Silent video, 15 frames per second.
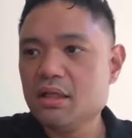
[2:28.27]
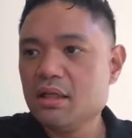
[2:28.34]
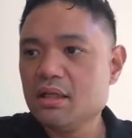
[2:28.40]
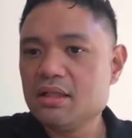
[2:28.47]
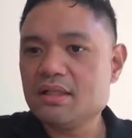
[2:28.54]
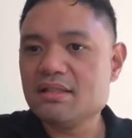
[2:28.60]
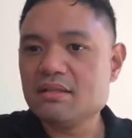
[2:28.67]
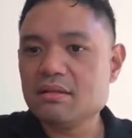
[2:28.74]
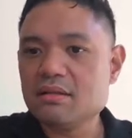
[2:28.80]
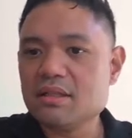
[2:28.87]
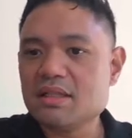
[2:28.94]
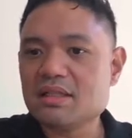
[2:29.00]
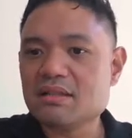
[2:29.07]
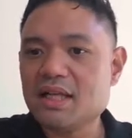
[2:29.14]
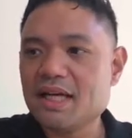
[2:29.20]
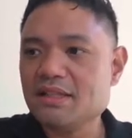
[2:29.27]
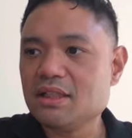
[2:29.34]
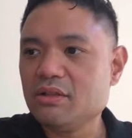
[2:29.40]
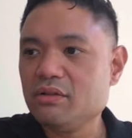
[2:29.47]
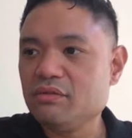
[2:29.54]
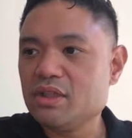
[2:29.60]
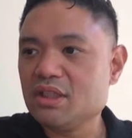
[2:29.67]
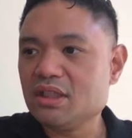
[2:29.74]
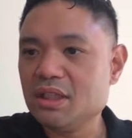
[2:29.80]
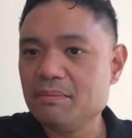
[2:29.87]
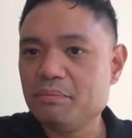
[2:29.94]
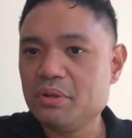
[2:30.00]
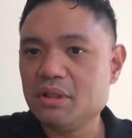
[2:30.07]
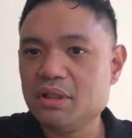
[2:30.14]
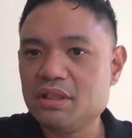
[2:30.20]
this class that you just
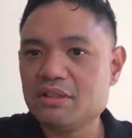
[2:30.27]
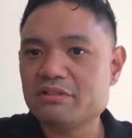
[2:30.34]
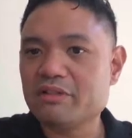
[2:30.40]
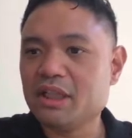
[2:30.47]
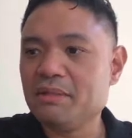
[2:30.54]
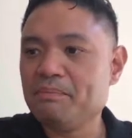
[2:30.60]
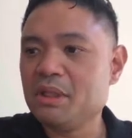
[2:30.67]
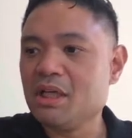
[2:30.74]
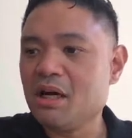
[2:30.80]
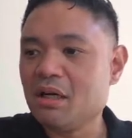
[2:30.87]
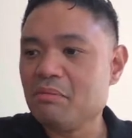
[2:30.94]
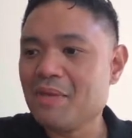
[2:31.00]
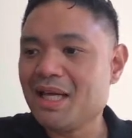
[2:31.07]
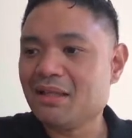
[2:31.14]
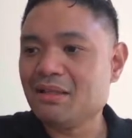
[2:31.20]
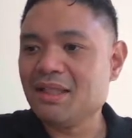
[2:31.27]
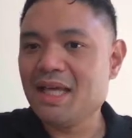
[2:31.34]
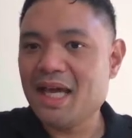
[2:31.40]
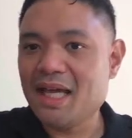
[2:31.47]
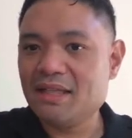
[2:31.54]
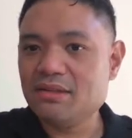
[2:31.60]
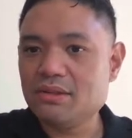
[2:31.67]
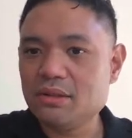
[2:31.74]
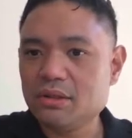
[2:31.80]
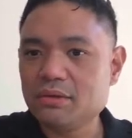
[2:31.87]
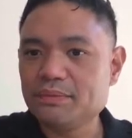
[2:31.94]
inputted has already been automatically added to you.